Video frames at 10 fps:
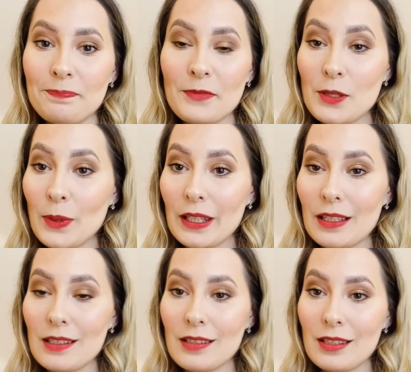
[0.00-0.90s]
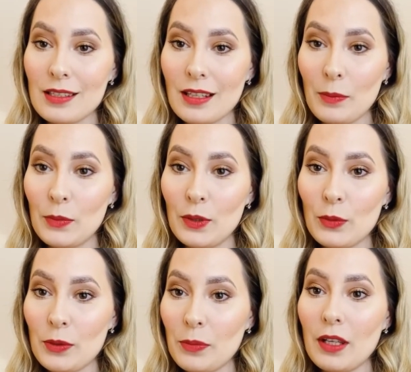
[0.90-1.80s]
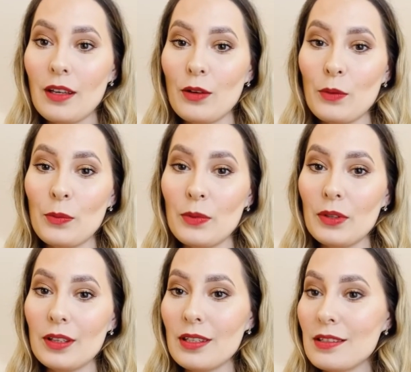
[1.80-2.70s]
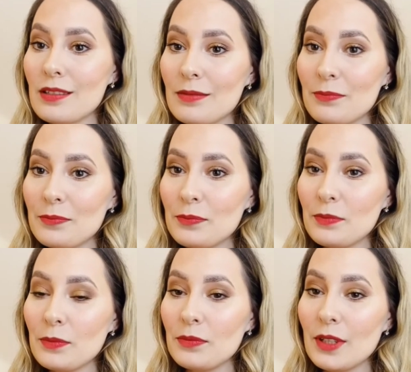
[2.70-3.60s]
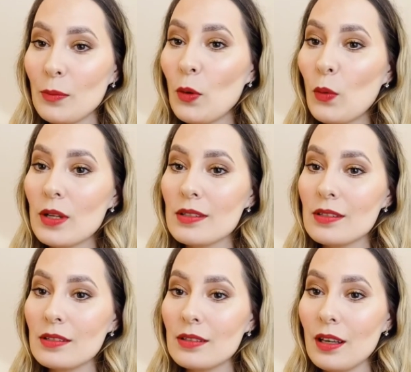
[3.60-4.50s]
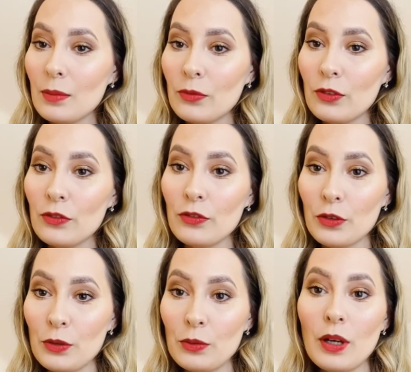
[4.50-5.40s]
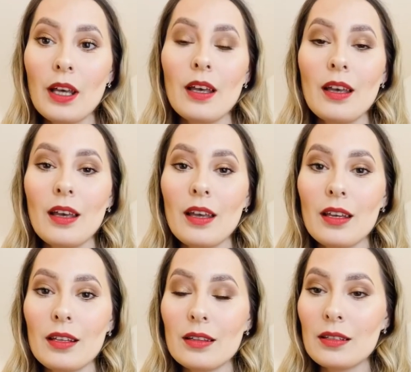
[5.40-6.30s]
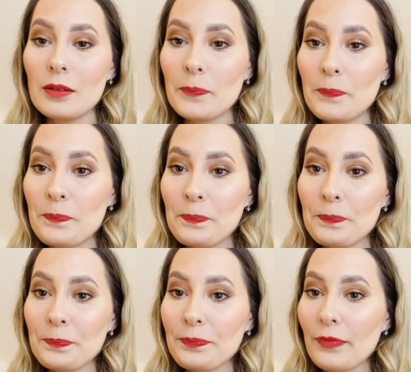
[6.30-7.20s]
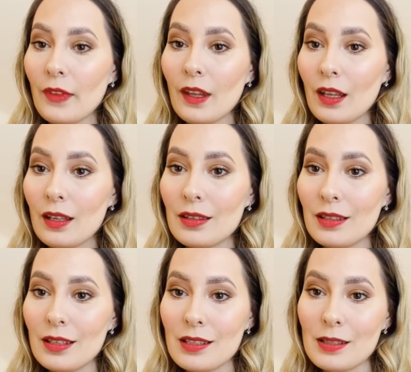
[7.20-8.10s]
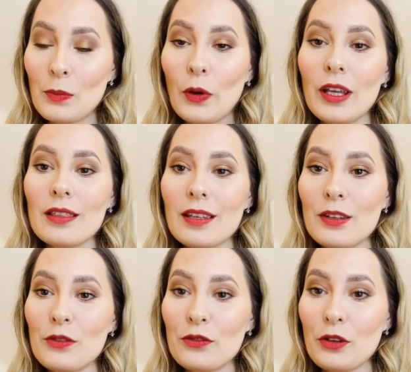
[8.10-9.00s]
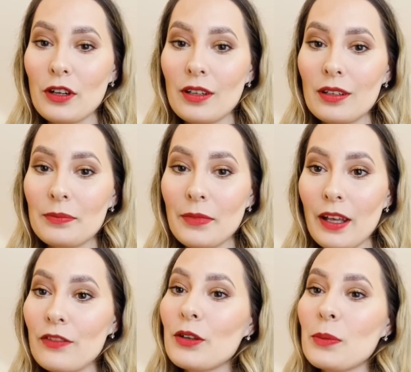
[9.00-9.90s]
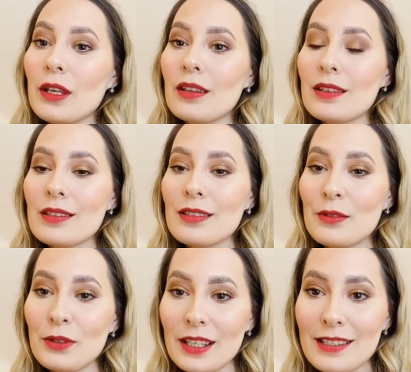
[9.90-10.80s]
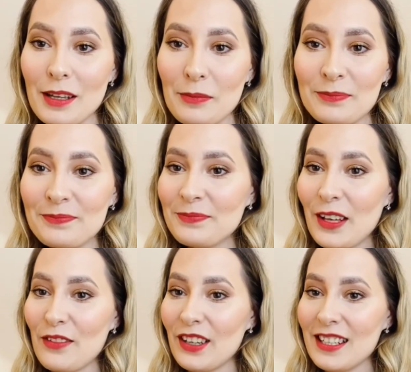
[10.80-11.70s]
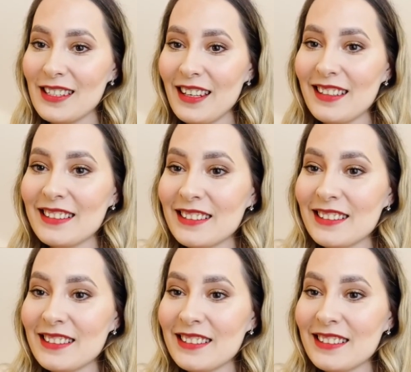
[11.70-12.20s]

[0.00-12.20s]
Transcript: spending this time with me. I hope this demo was helpful for you in some way. Thank you for having me, and see you next time. Have a nice day.